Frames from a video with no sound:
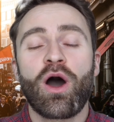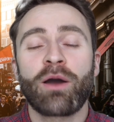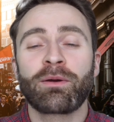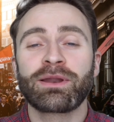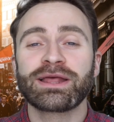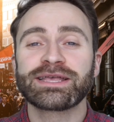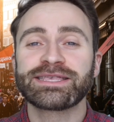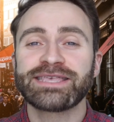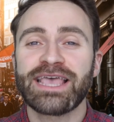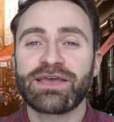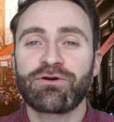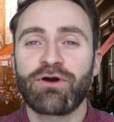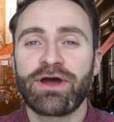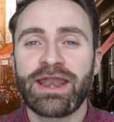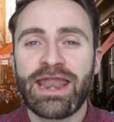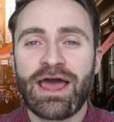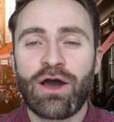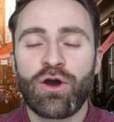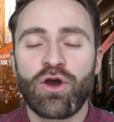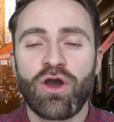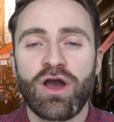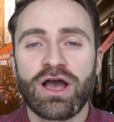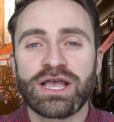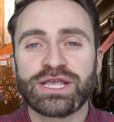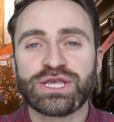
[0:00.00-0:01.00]
I'm going to say right
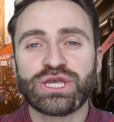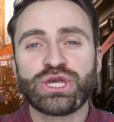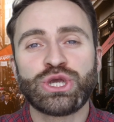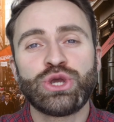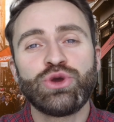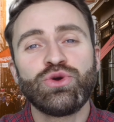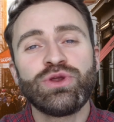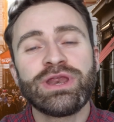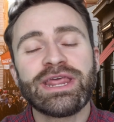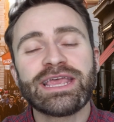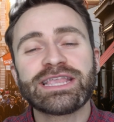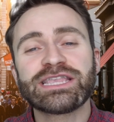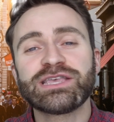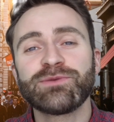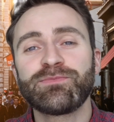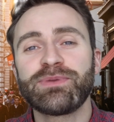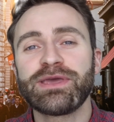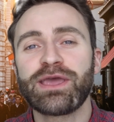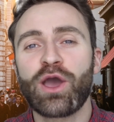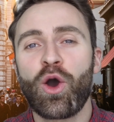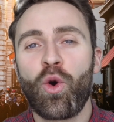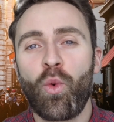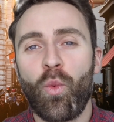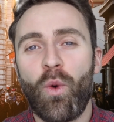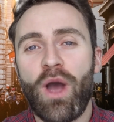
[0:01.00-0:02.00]
now, guys, you need to
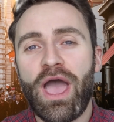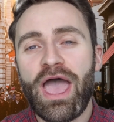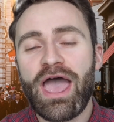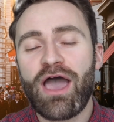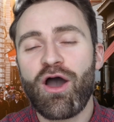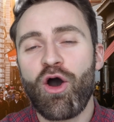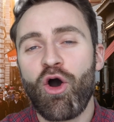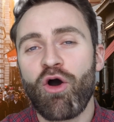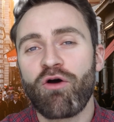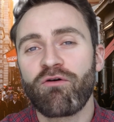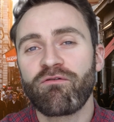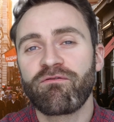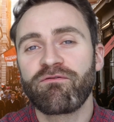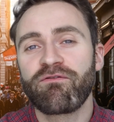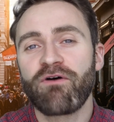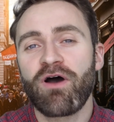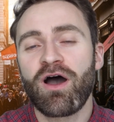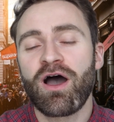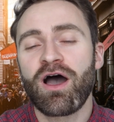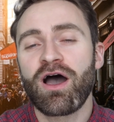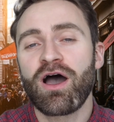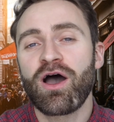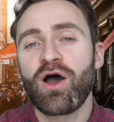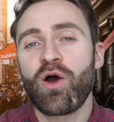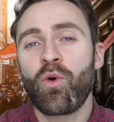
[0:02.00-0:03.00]
be aware of
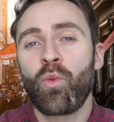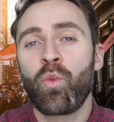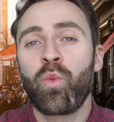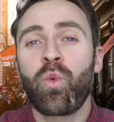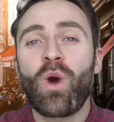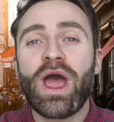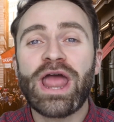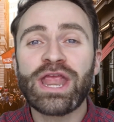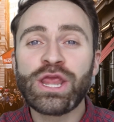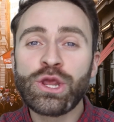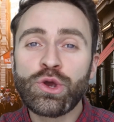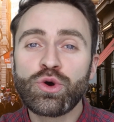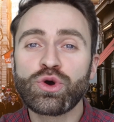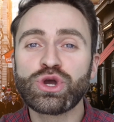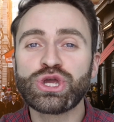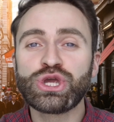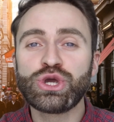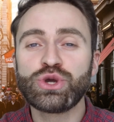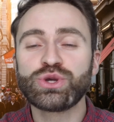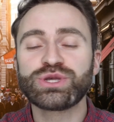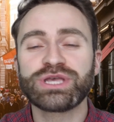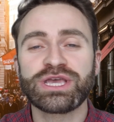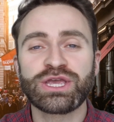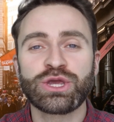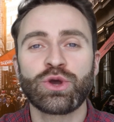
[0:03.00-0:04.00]
uh, when you're
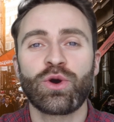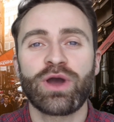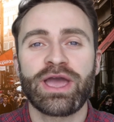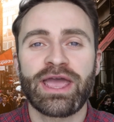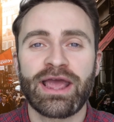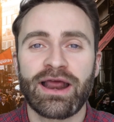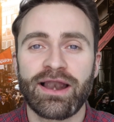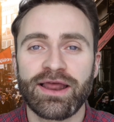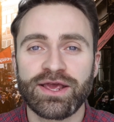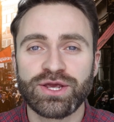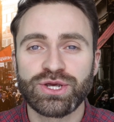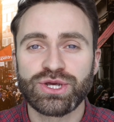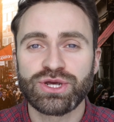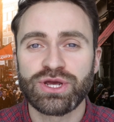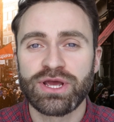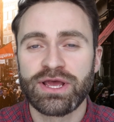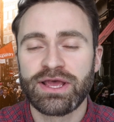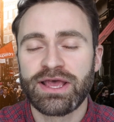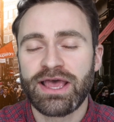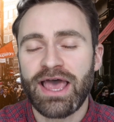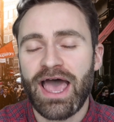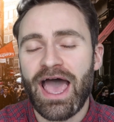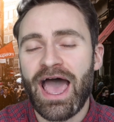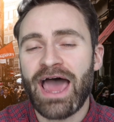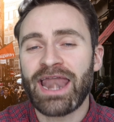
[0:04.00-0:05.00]
using your English
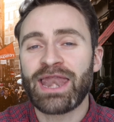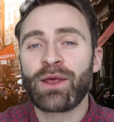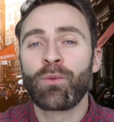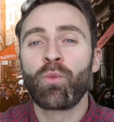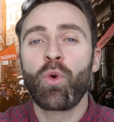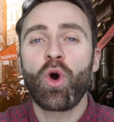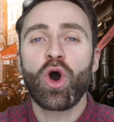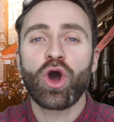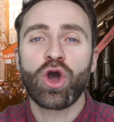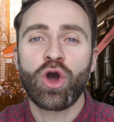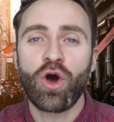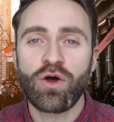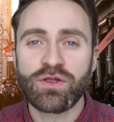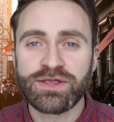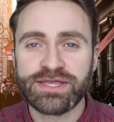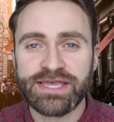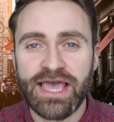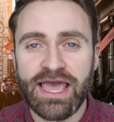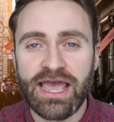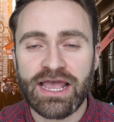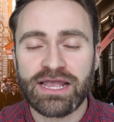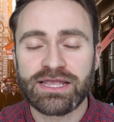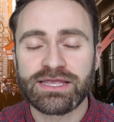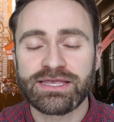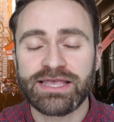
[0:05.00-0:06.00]
and in what
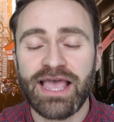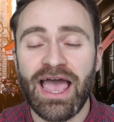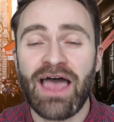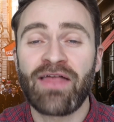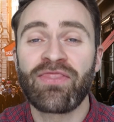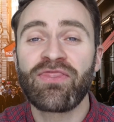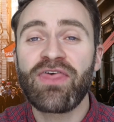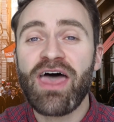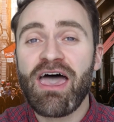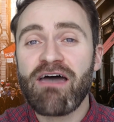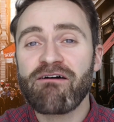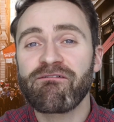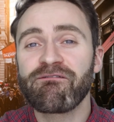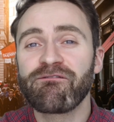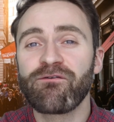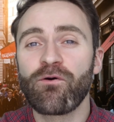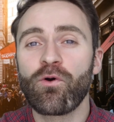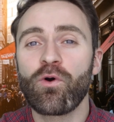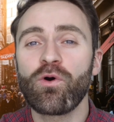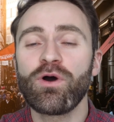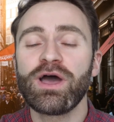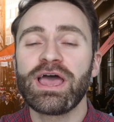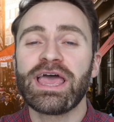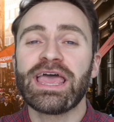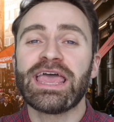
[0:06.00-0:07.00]
context. And
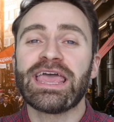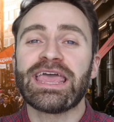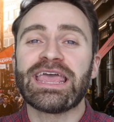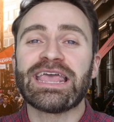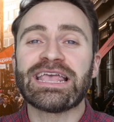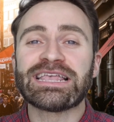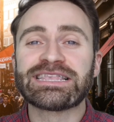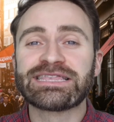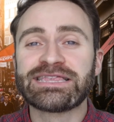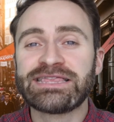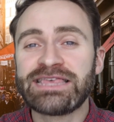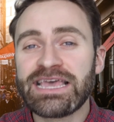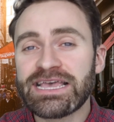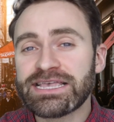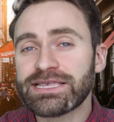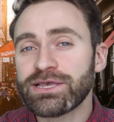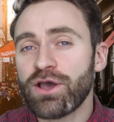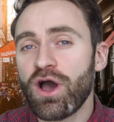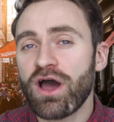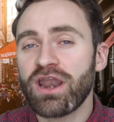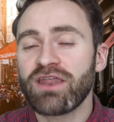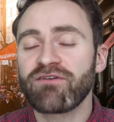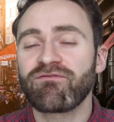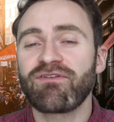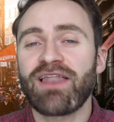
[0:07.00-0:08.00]
therefore, is this
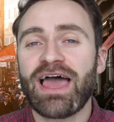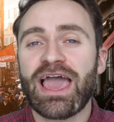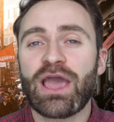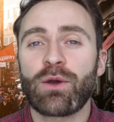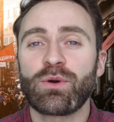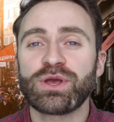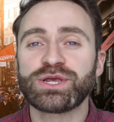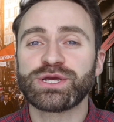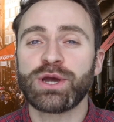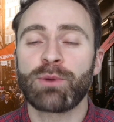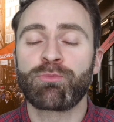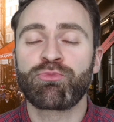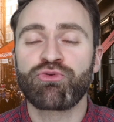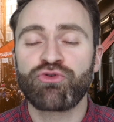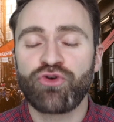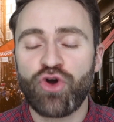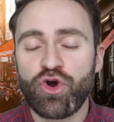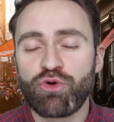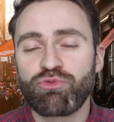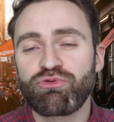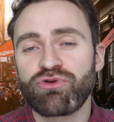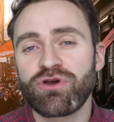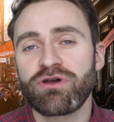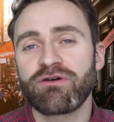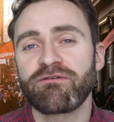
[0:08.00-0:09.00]
kind of language
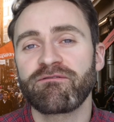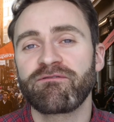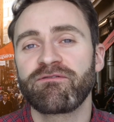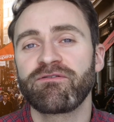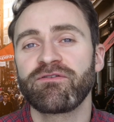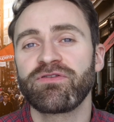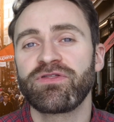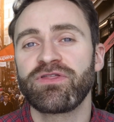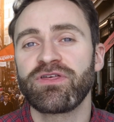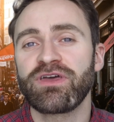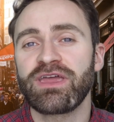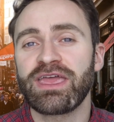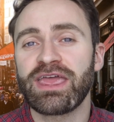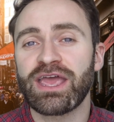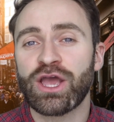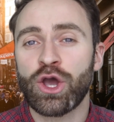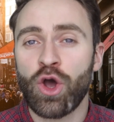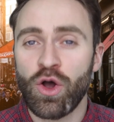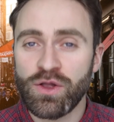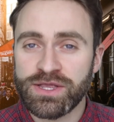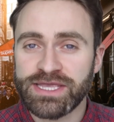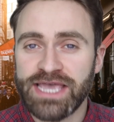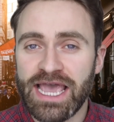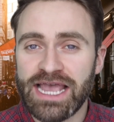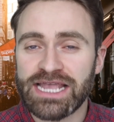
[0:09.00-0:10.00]
appropriate for the
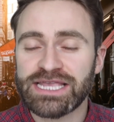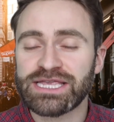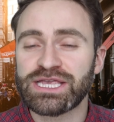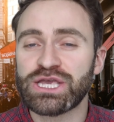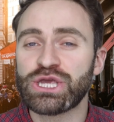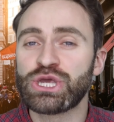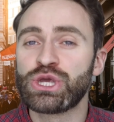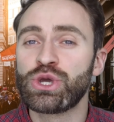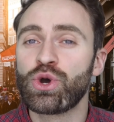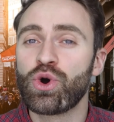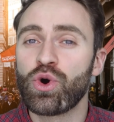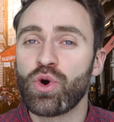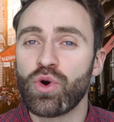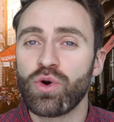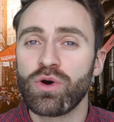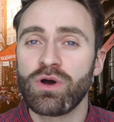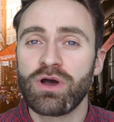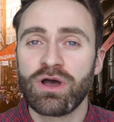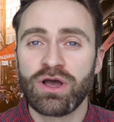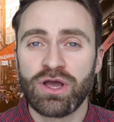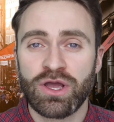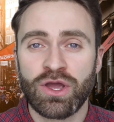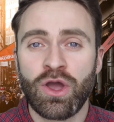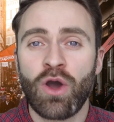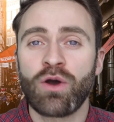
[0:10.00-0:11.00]
context that you're
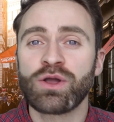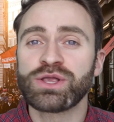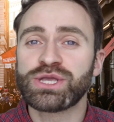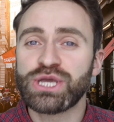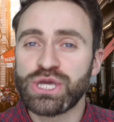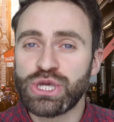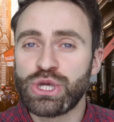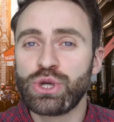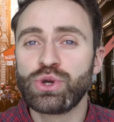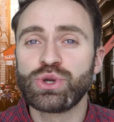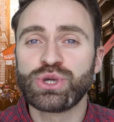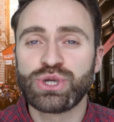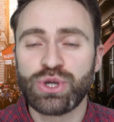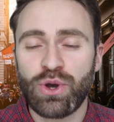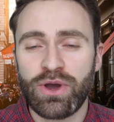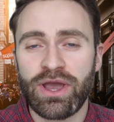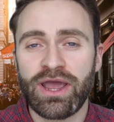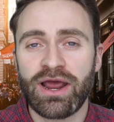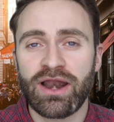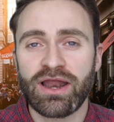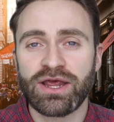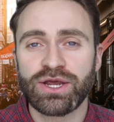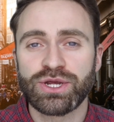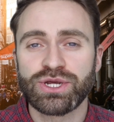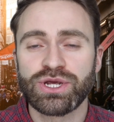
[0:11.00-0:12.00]
going to use your
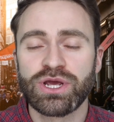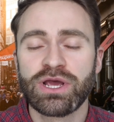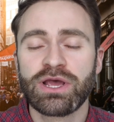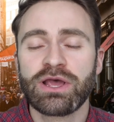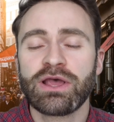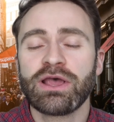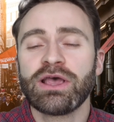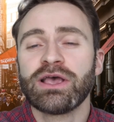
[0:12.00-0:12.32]
English?